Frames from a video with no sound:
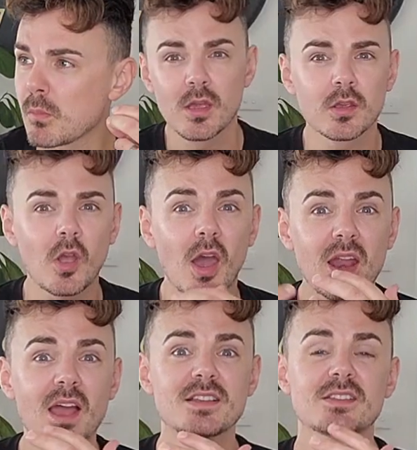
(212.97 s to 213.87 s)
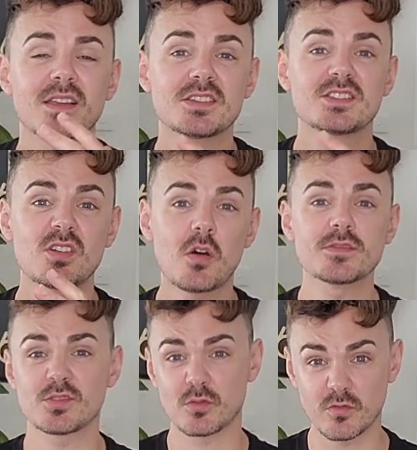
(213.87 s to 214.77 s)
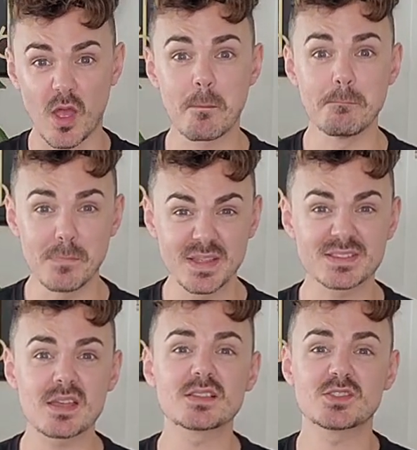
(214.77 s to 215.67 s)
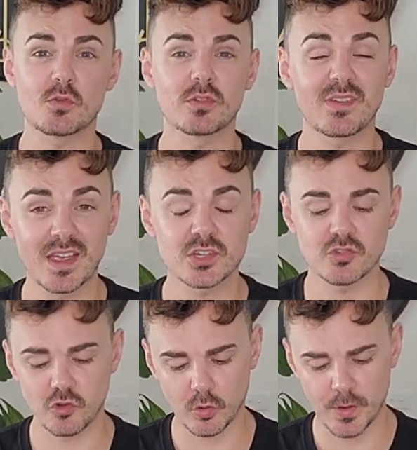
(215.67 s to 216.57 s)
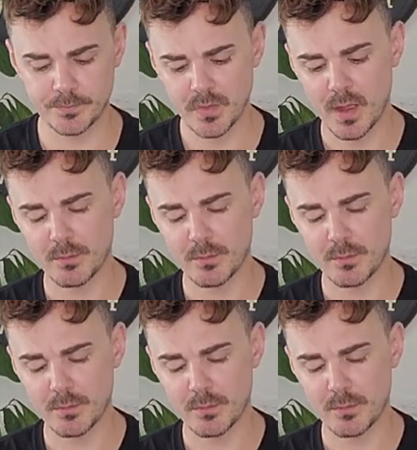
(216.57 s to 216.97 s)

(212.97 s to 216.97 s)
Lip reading: Kind of has like a soft sort of like mint sort of texture to it,